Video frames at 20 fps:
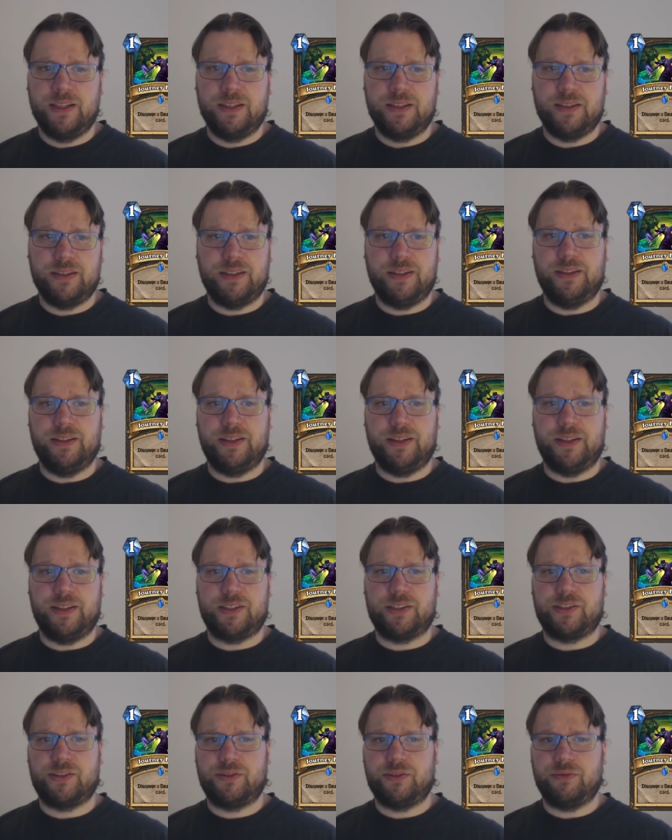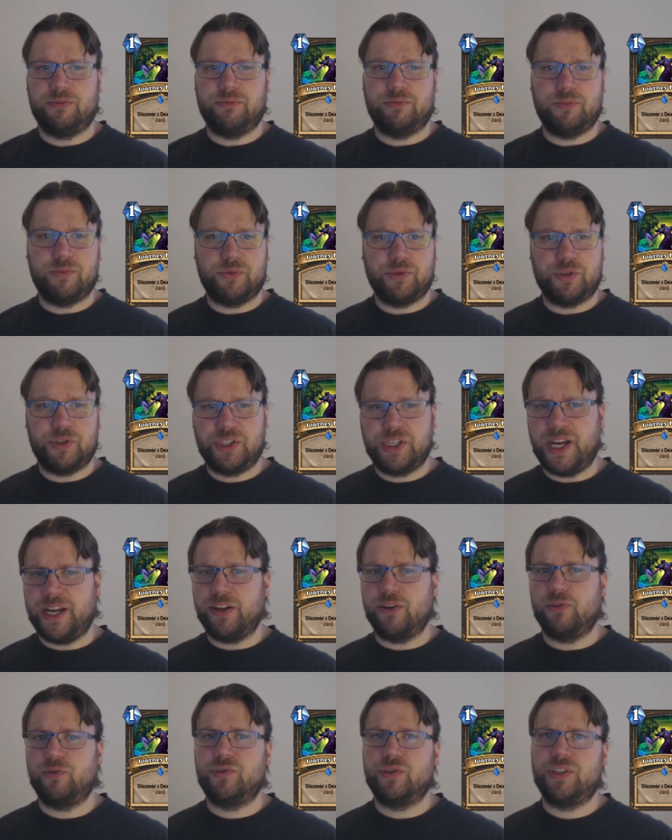Then there's
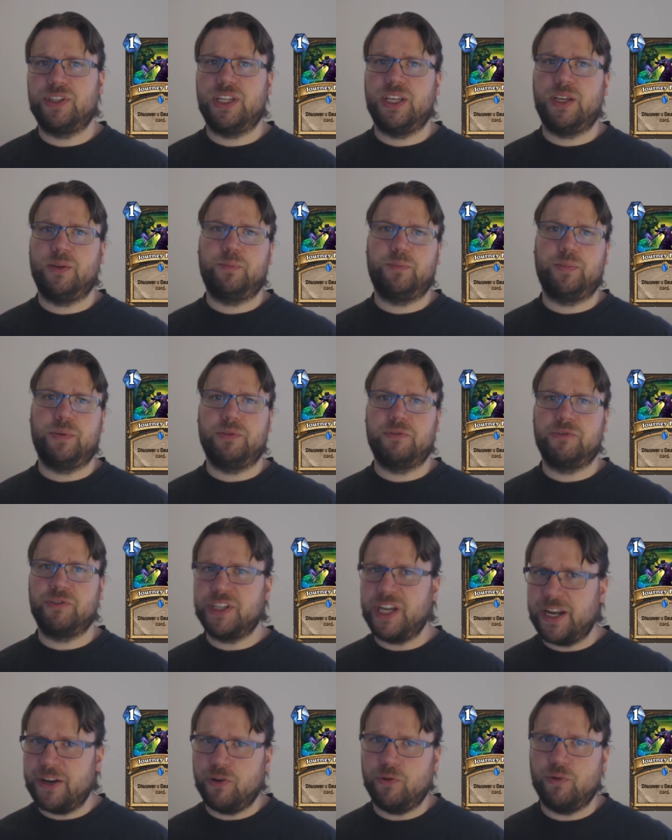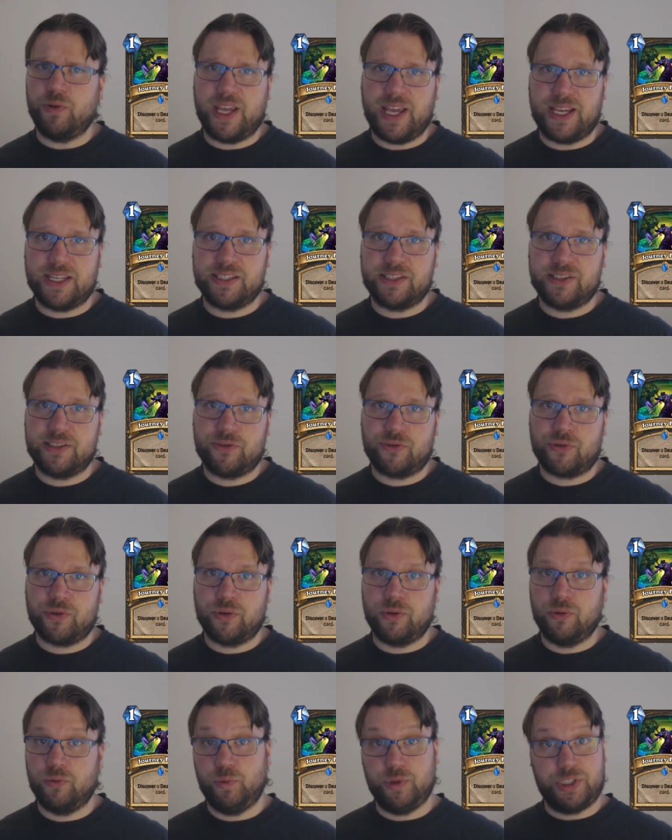Shadow Step, Shadow
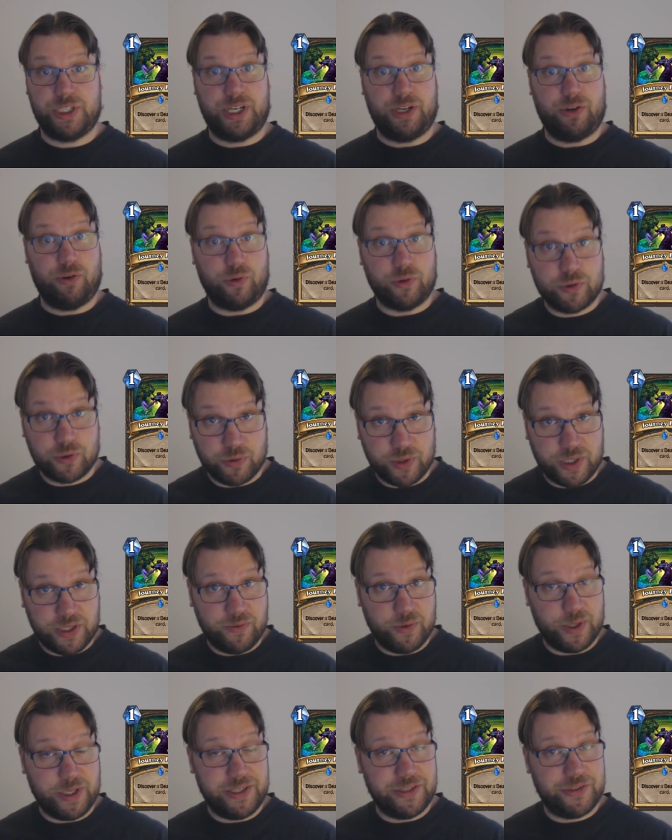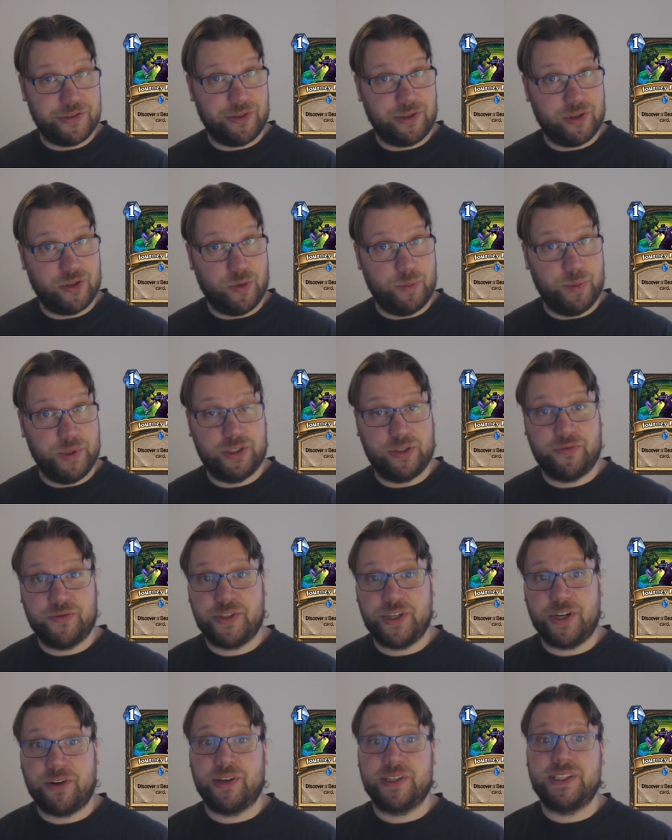Caster, which can also give you additional copies of
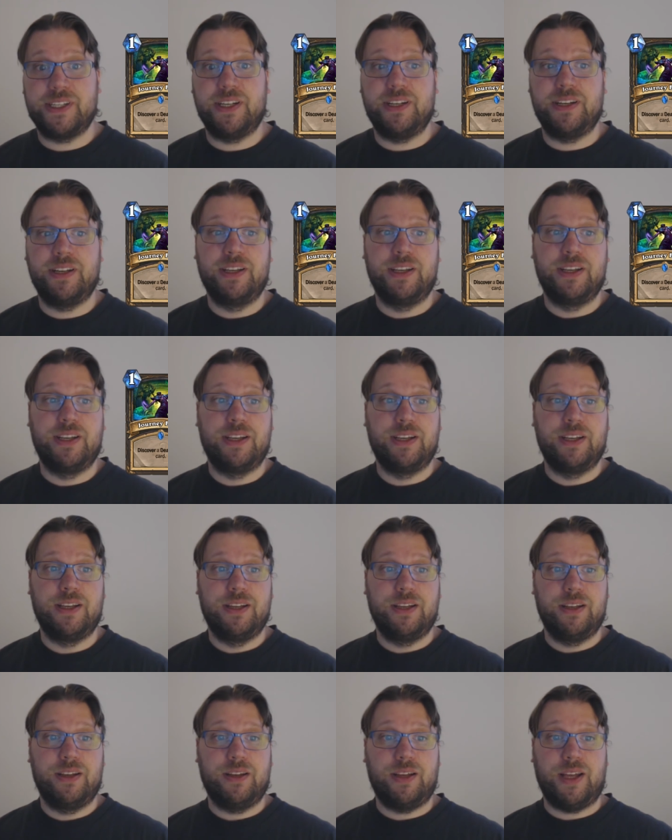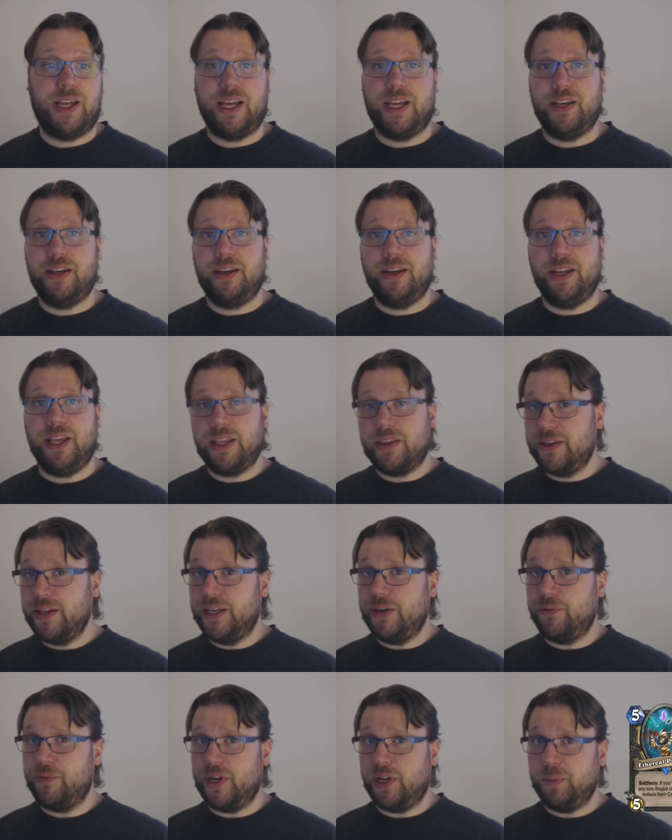Sherazin, and
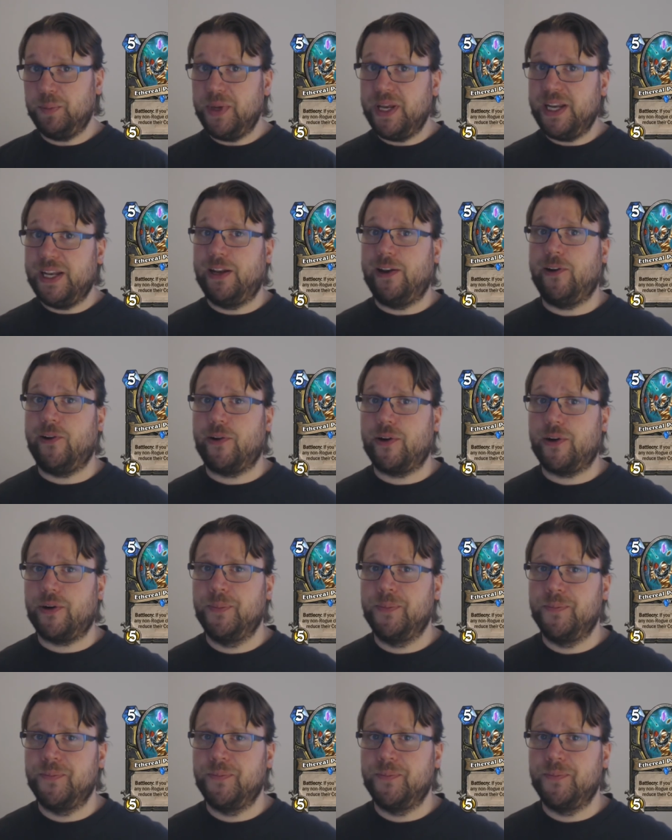Ethereal Peddler.